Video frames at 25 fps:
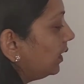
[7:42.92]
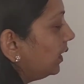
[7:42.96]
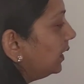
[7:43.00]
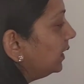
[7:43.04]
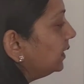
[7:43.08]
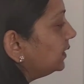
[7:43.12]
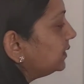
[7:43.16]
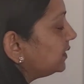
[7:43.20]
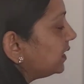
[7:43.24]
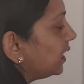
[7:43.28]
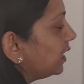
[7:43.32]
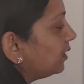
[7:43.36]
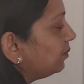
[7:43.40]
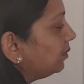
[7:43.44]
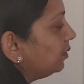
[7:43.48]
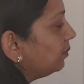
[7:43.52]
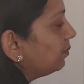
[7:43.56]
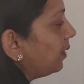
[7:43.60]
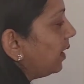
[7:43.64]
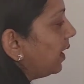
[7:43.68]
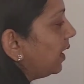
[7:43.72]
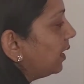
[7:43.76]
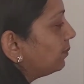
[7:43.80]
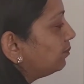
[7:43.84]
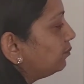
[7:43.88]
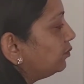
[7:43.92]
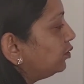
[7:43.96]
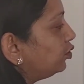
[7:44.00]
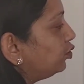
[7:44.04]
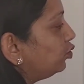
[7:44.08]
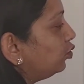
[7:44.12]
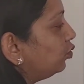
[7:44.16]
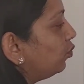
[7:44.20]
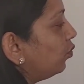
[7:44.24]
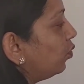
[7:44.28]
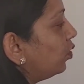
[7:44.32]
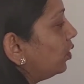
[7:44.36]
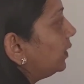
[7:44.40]
It can be mapped
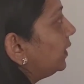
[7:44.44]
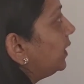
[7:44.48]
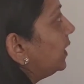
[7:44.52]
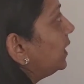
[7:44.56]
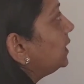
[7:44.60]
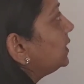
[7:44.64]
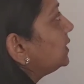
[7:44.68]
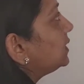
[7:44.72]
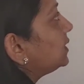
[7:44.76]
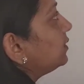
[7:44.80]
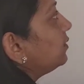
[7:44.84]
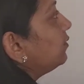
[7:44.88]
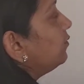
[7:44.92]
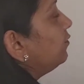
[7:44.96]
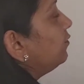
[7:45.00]
to vertex